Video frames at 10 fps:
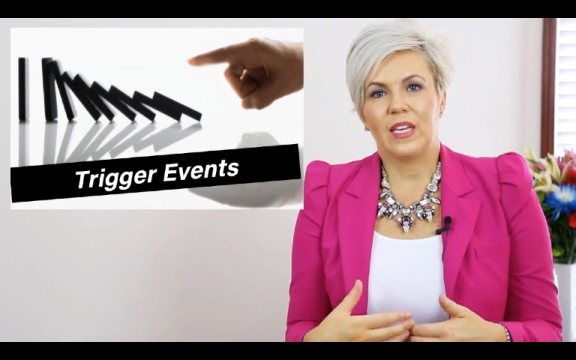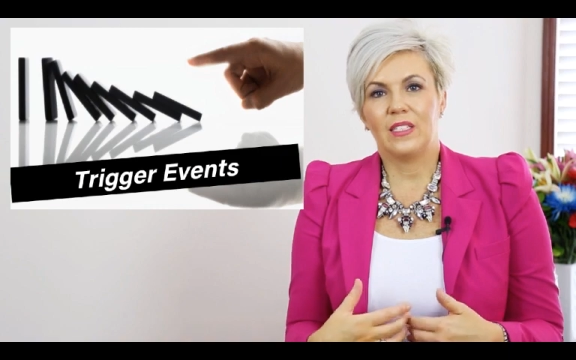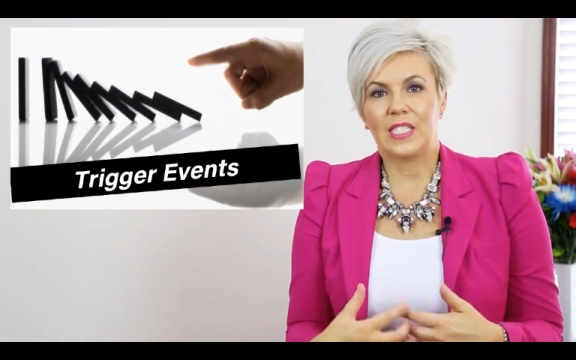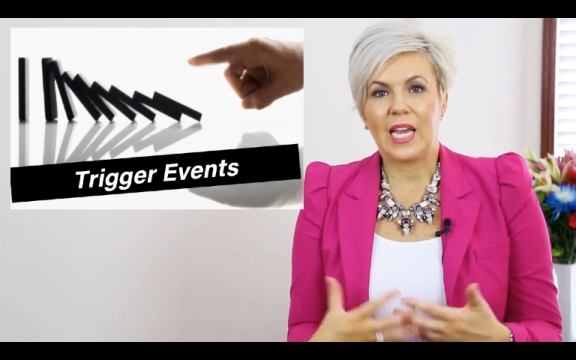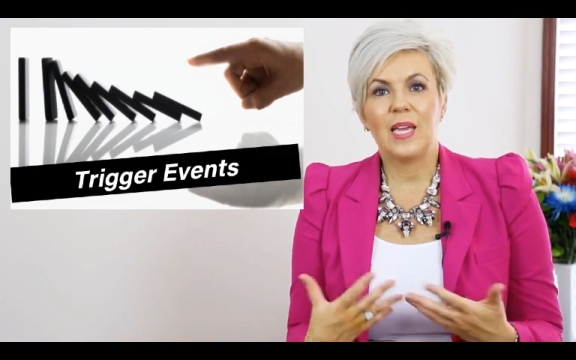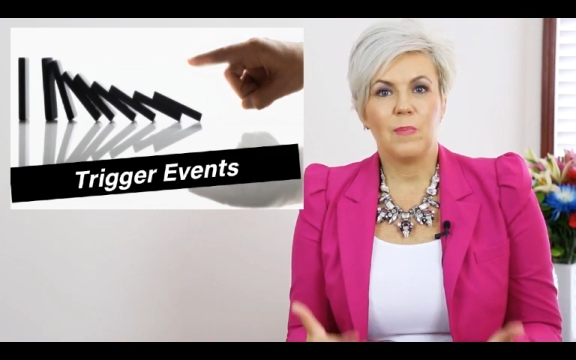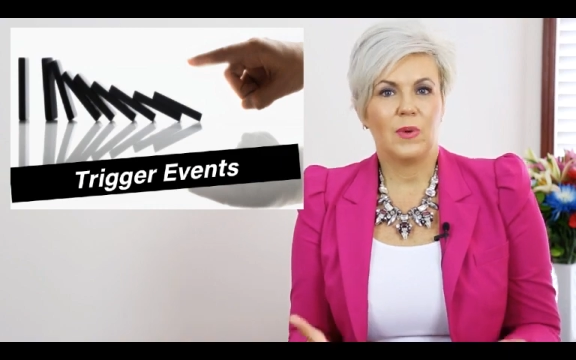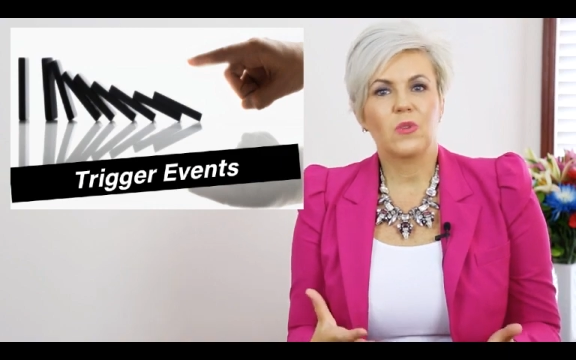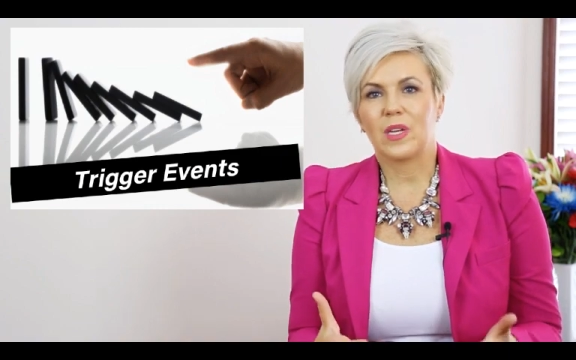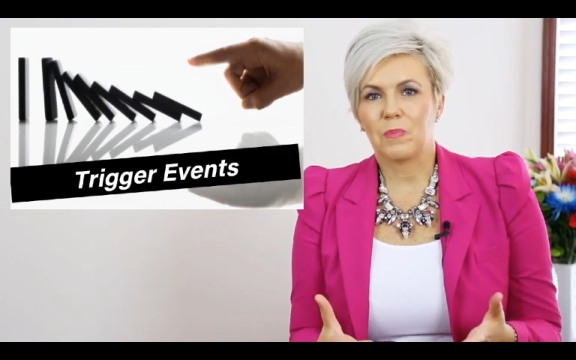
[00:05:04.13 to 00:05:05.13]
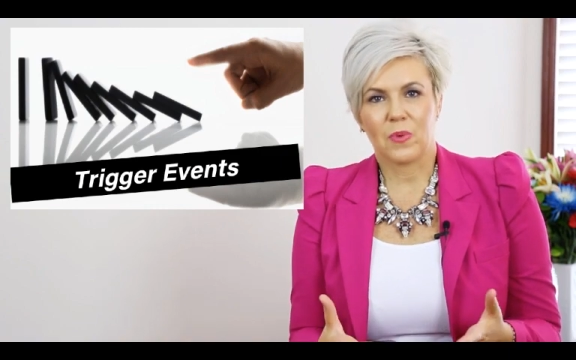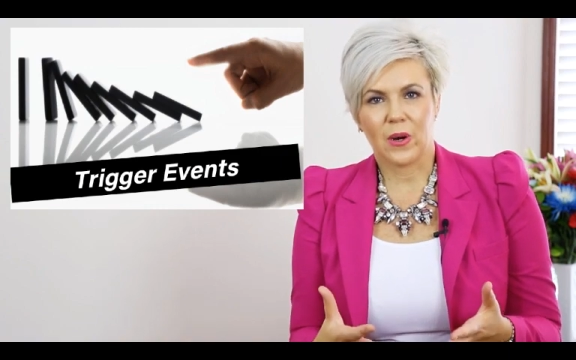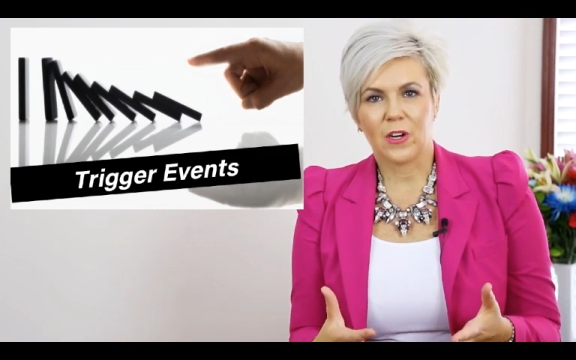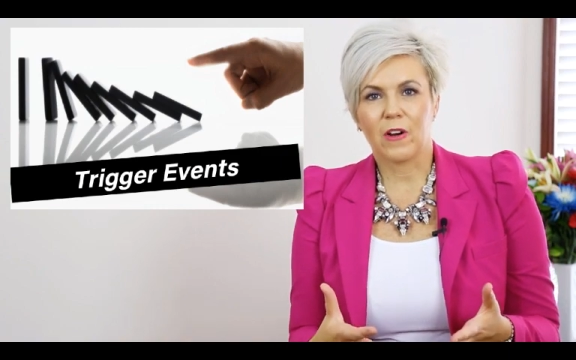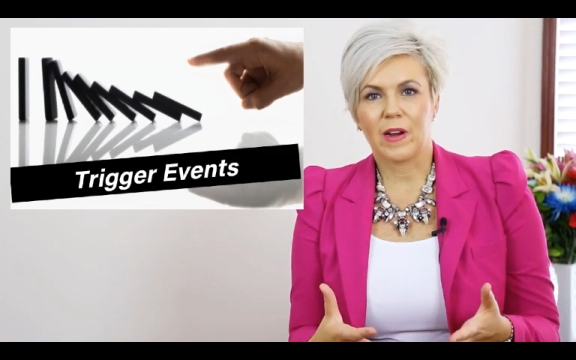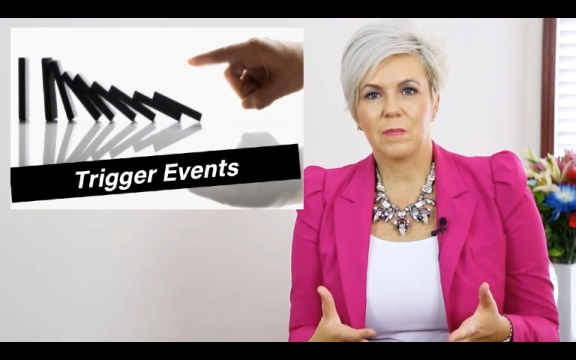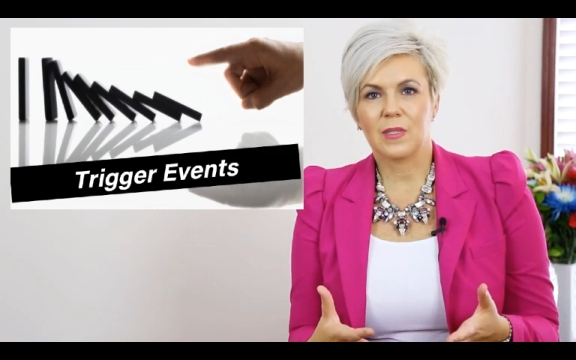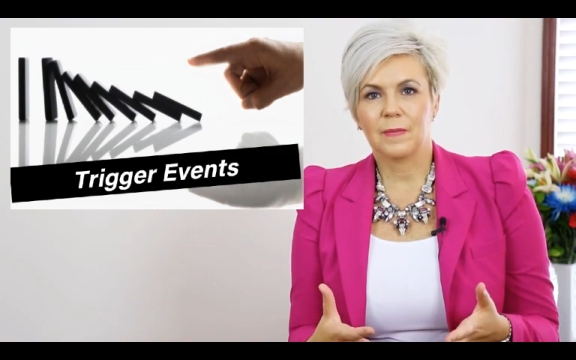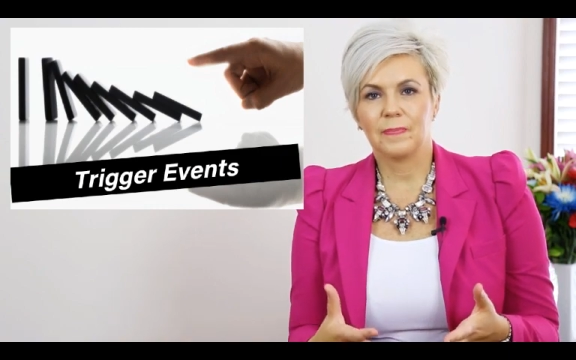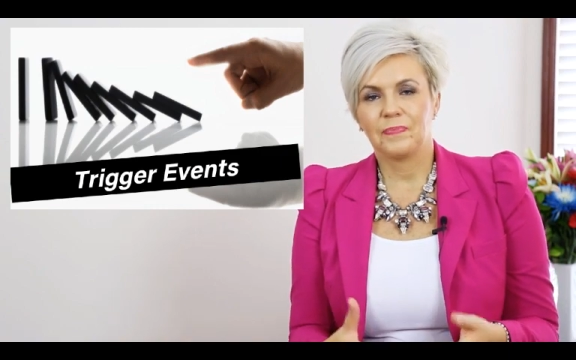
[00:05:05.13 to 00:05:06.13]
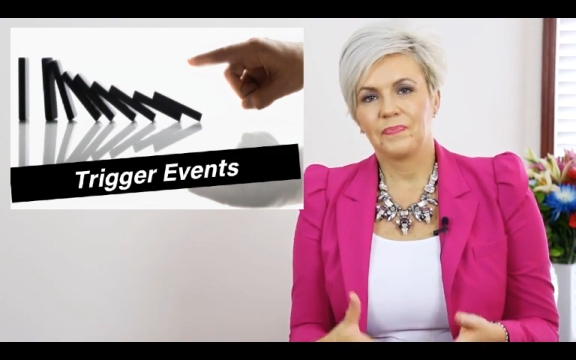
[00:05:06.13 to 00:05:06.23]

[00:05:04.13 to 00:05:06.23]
in team building programs.